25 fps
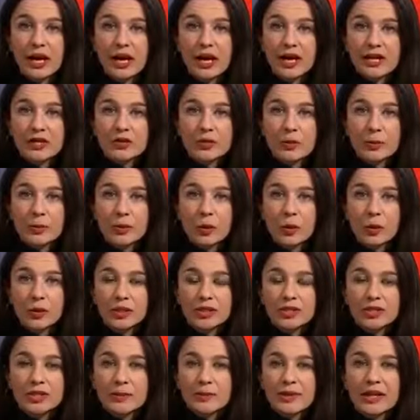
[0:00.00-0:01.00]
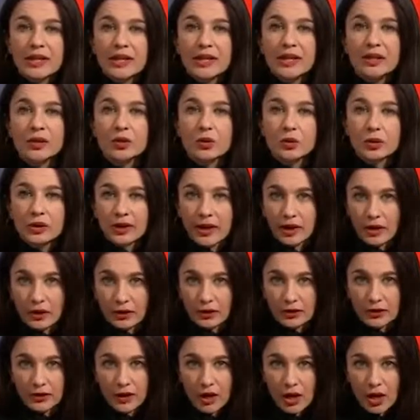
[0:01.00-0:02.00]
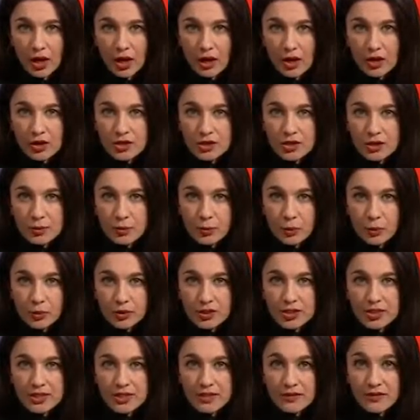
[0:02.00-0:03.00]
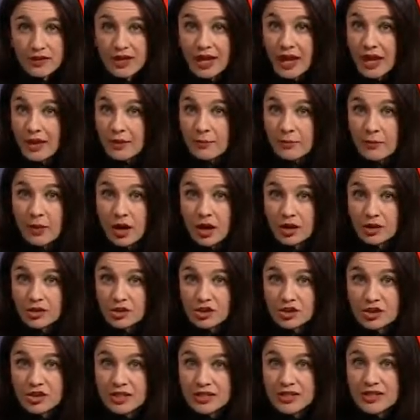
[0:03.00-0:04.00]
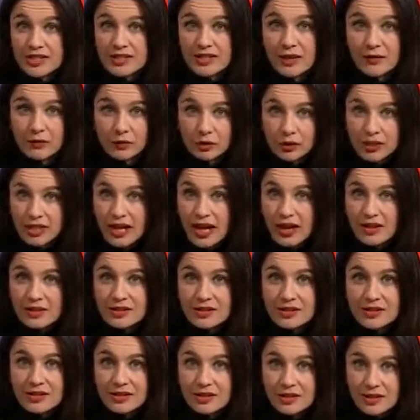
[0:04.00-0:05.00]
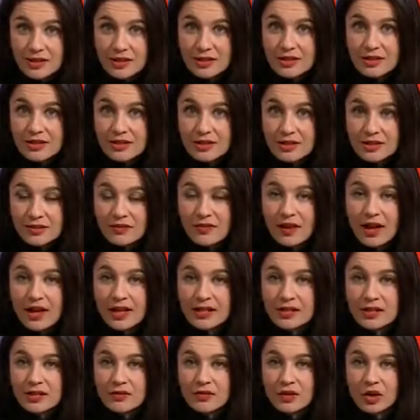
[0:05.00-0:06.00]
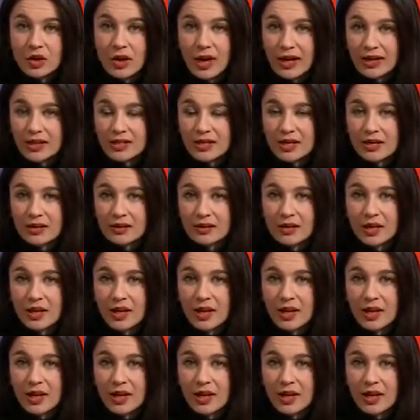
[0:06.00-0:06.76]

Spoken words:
is reported to be in good health. Her supporters have again marched in several towns and cities in defiance of a crackdown.